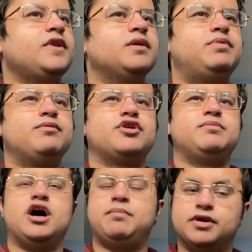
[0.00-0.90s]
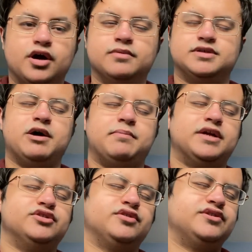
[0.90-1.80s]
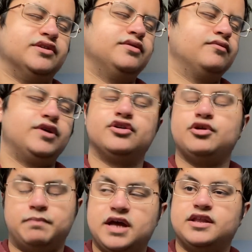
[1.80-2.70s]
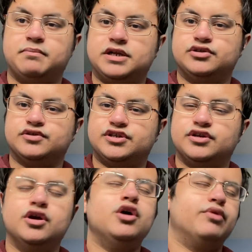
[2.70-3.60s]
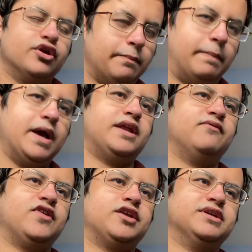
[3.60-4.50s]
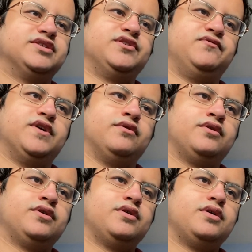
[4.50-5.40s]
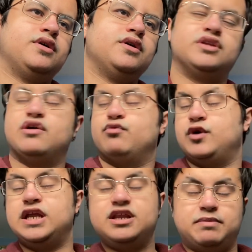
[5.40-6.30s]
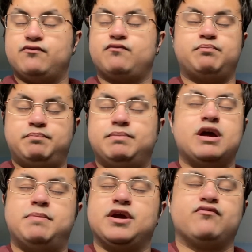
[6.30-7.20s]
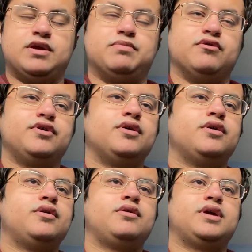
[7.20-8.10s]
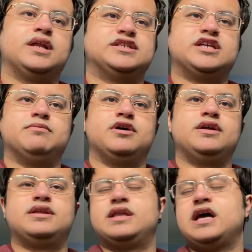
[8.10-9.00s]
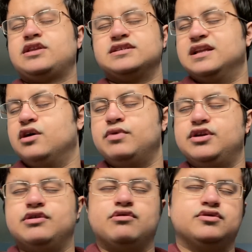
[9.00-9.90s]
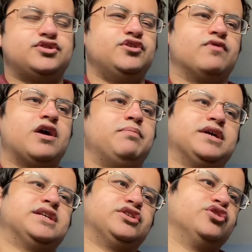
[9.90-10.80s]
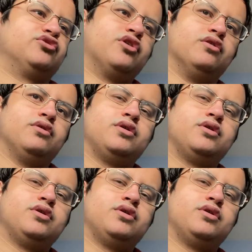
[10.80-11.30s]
People are going to be up in arms about Ben Johnson. We can do better than Ben Johnson. We can do better than Vladimir Soufal. Now, we need to be a big rebuild in the summer, and that doesn't help when you've got two right backs that should go.